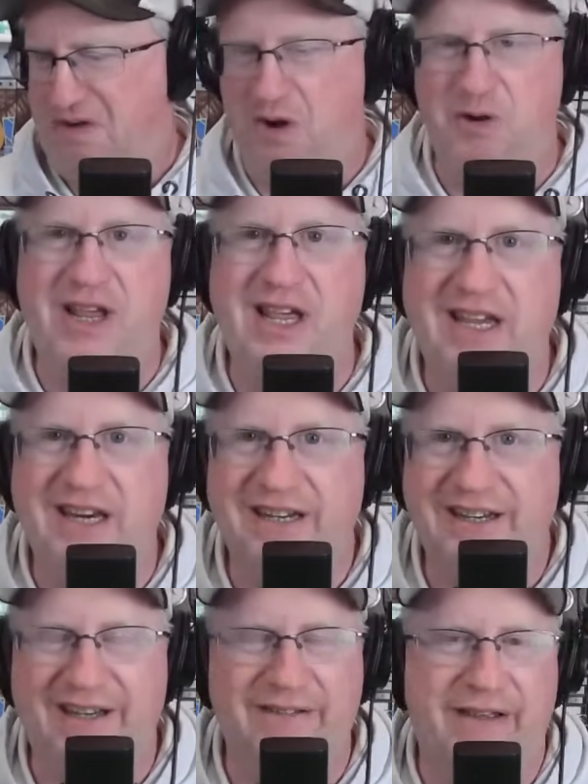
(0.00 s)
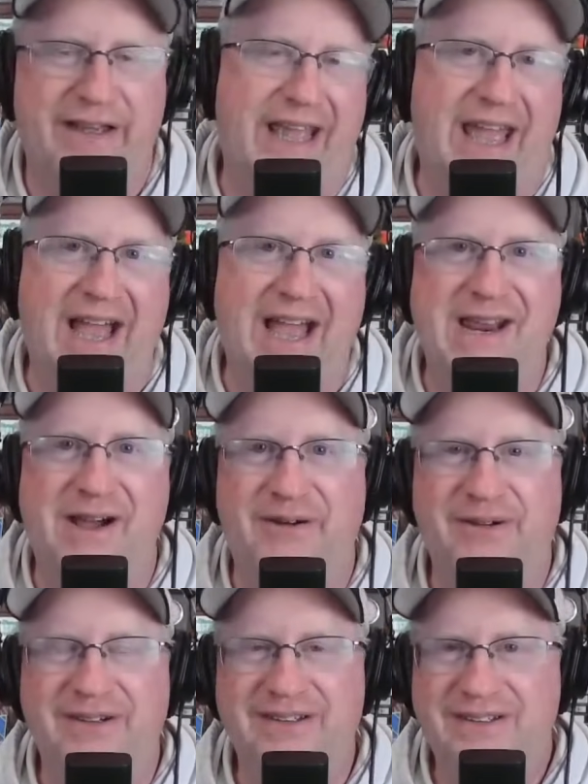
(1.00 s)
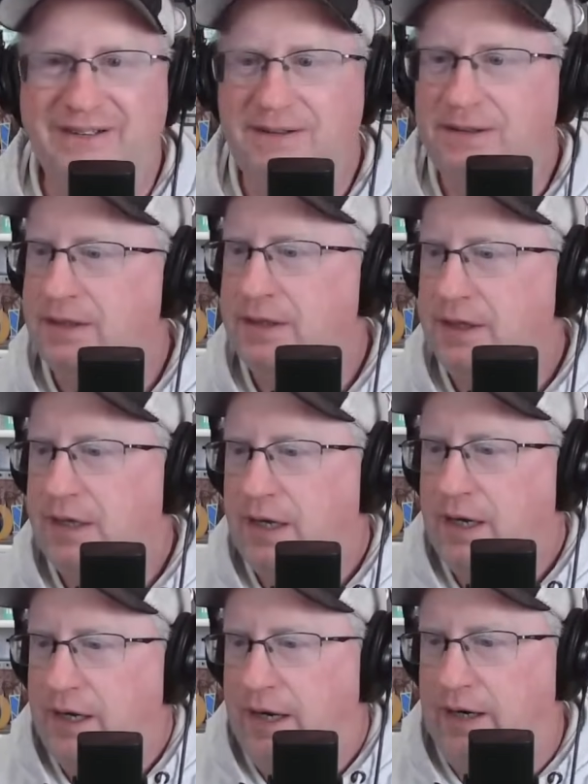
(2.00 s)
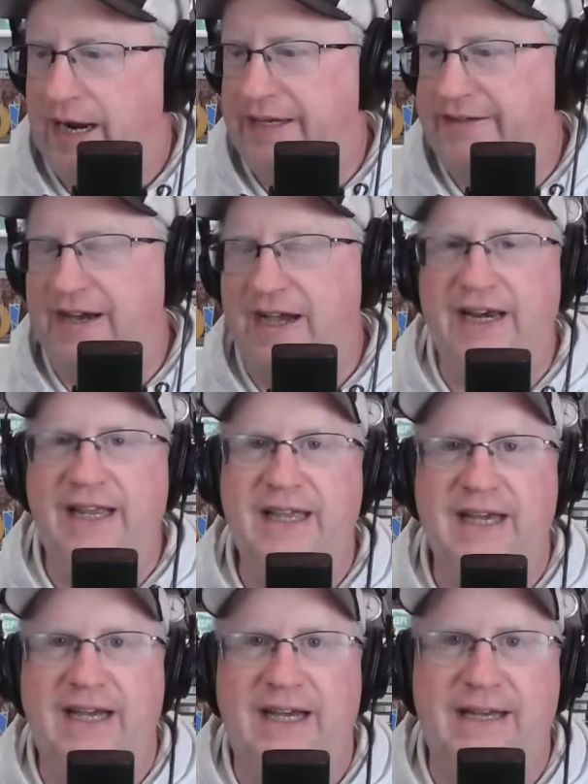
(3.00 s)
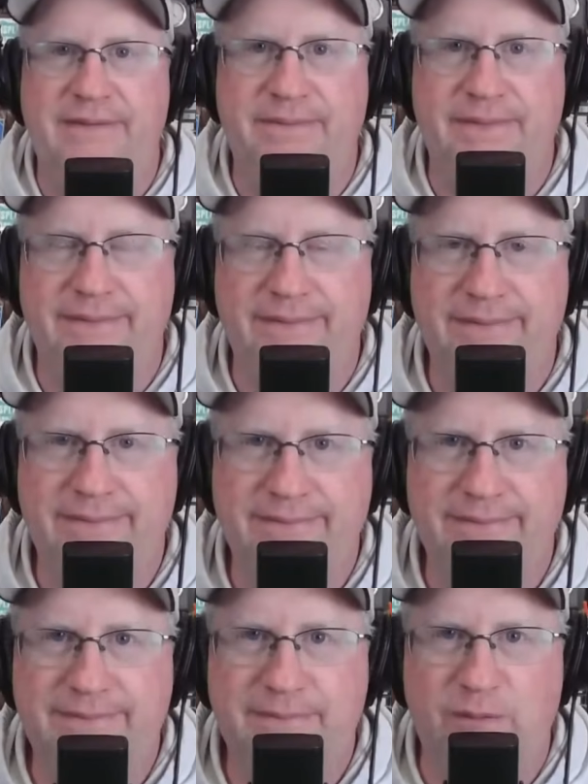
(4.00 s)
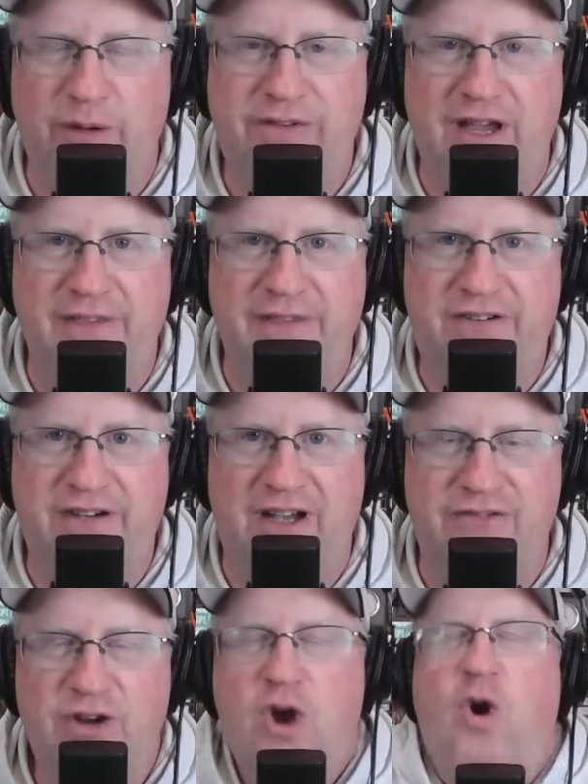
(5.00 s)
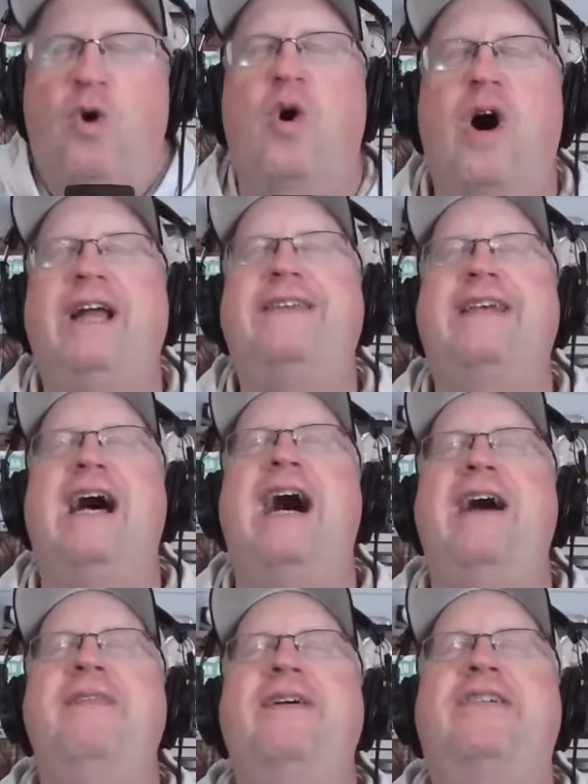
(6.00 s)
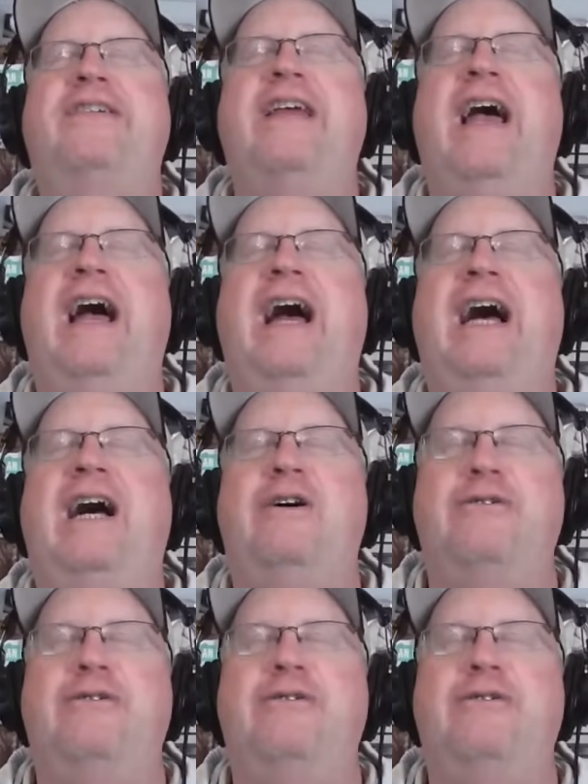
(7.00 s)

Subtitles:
no need. I'm like, yeah, I know. All right, Johnny. What's on the shelf? What's on the shelf?